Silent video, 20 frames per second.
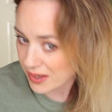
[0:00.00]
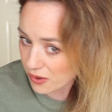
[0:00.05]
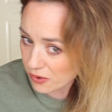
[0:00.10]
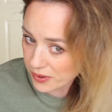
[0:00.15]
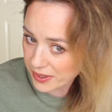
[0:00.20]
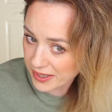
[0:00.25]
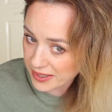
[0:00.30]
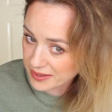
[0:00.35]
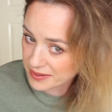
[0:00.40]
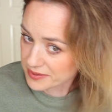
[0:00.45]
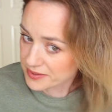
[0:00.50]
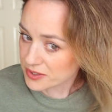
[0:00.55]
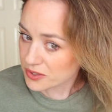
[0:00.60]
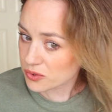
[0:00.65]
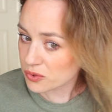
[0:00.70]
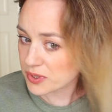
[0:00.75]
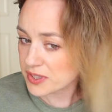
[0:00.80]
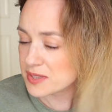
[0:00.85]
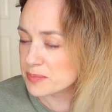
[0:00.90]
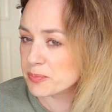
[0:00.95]
Okay,
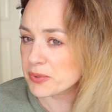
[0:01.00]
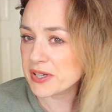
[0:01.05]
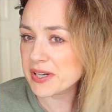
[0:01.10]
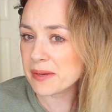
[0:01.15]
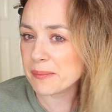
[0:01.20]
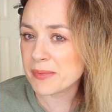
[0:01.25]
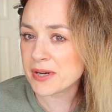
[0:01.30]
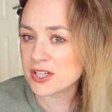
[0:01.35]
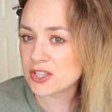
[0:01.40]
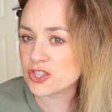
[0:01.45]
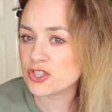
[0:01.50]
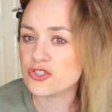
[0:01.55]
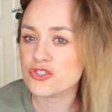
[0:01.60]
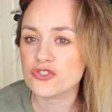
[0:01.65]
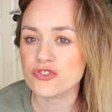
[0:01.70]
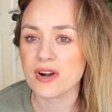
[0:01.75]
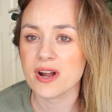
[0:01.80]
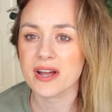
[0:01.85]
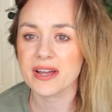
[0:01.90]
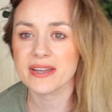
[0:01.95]
so it's pretty much
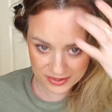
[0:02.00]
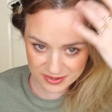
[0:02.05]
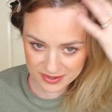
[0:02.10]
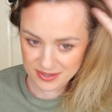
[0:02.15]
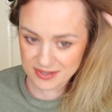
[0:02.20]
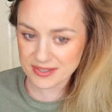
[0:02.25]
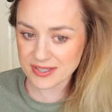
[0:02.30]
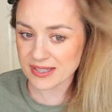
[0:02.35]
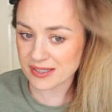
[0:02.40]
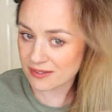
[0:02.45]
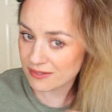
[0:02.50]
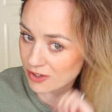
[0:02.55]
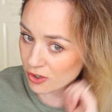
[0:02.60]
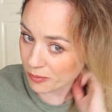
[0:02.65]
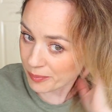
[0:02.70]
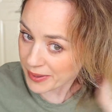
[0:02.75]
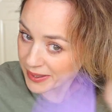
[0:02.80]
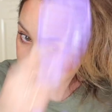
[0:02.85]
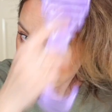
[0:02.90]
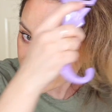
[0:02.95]
dry. This is kind of how
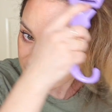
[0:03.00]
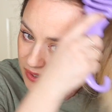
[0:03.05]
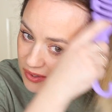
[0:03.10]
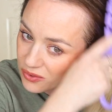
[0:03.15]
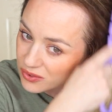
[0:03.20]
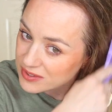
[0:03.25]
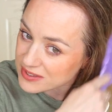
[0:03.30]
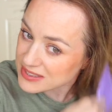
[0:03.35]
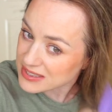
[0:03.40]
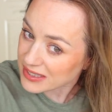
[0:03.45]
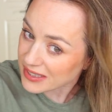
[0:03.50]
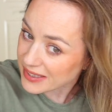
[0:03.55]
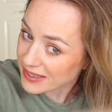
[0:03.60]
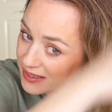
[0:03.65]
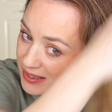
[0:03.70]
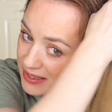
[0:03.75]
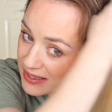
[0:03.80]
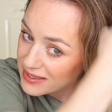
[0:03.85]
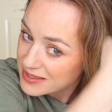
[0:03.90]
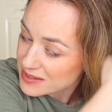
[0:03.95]
my hair looks
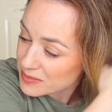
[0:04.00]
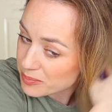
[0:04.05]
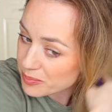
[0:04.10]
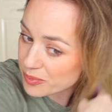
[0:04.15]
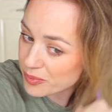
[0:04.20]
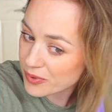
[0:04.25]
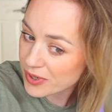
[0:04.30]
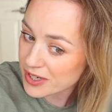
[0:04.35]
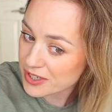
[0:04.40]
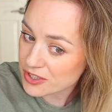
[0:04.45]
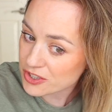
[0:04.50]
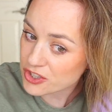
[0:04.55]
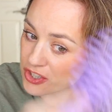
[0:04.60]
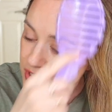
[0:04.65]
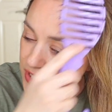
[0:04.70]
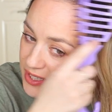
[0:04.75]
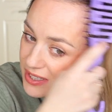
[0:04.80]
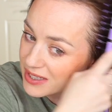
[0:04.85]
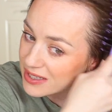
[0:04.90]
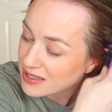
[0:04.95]
like. Let's brush
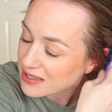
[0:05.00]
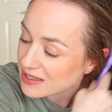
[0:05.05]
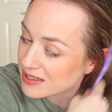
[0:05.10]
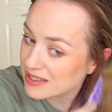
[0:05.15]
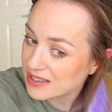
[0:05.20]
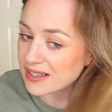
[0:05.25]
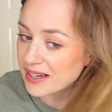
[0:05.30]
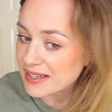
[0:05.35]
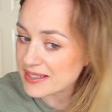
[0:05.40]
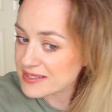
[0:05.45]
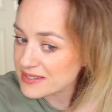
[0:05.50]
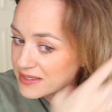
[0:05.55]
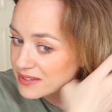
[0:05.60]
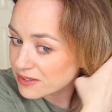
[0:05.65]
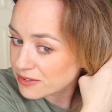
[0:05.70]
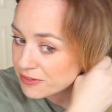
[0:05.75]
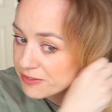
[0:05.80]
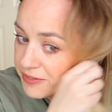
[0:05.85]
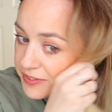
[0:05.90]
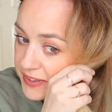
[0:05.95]
it. I
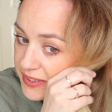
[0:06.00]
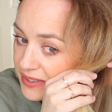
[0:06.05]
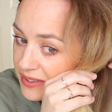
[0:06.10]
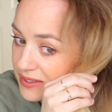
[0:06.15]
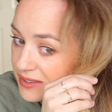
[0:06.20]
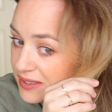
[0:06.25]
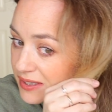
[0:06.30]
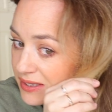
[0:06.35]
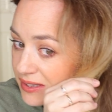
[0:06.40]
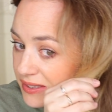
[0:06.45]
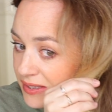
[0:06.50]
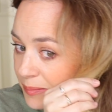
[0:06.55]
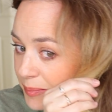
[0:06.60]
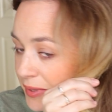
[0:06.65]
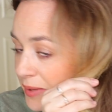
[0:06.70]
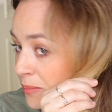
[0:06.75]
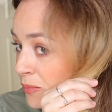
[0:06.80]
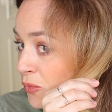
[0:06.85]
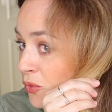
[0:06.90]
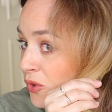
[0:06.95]
still feel a little
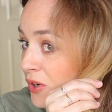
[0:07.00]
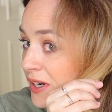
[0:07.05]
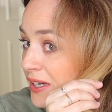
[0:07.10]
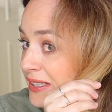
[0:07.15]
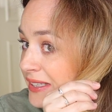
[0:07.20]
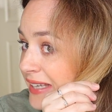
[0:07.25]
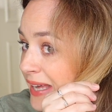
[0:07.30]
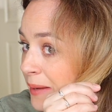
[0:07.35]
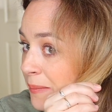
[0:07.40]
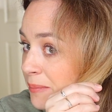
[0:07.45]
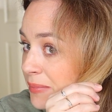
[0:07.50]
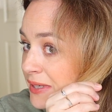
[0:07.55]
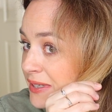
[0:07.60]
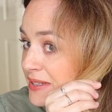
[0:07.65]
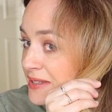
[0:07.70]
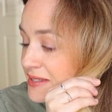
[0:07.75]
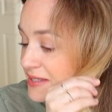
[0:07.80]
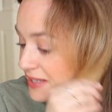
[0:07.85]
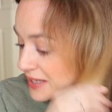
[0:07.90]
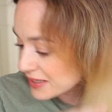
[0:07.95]
bit more
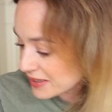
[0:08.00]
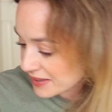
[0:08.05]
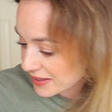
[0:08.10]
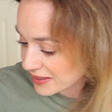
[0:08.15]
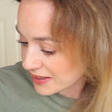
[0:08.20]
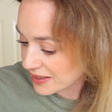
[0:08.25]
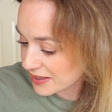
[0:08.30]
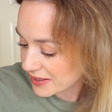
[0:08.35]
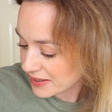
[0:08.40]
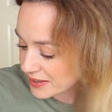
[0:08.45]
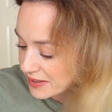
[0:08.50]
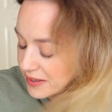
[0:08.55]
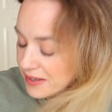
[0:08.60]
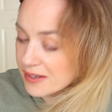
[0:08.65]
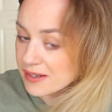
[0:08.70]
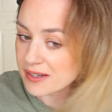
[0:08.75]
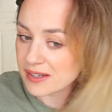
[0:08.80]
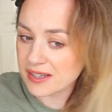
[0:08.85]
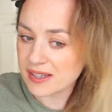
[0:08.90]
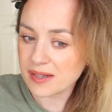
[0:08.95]
dampness in here,
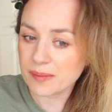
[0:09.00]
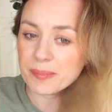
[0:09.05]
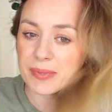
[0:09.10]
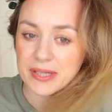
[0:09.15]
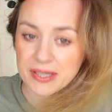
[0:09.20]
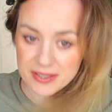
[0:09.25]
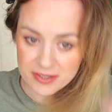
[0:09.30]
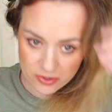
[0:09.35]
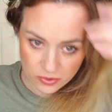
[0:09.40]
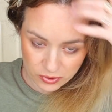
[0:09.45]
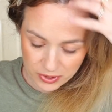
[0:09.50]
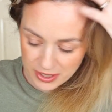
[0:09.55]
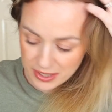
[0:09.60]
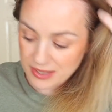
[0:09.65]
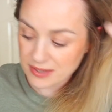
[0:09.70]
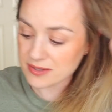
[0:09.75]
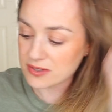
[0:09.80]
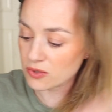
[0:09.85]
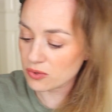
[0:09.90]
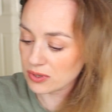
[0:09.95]
but it's
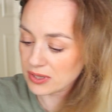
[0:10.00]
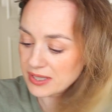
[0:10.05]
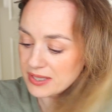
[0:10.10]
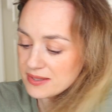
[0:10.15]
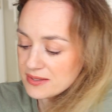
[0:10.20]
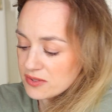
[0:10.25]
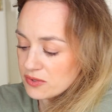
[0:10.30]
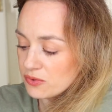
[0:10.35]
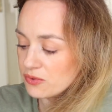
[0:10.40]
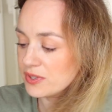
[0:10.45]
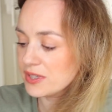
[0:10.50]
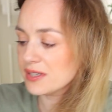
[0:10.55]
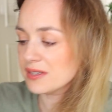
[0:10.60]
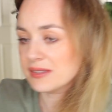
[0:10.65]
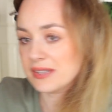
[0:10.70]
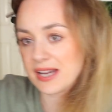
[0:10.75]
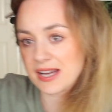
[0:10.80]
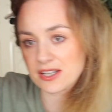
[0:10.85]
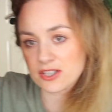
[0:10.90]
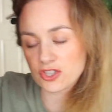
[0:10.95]
okay. So let's
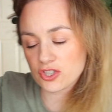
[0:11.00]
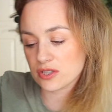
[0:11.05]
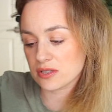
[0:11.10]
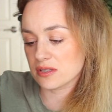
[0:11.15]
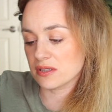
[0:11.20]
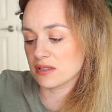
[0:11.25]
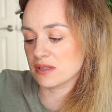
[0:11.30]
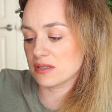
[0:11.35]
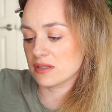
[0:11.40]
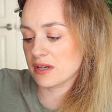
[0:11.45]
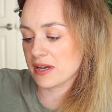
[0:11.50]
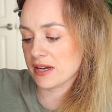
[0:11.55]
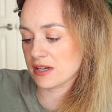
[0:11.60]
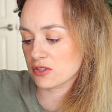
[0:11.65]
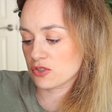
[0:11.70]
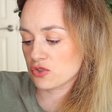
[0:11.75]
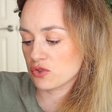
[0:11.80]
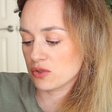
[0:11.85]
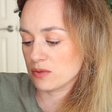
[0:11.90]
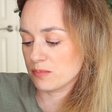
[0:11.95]
reattach the
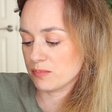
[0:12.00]
actual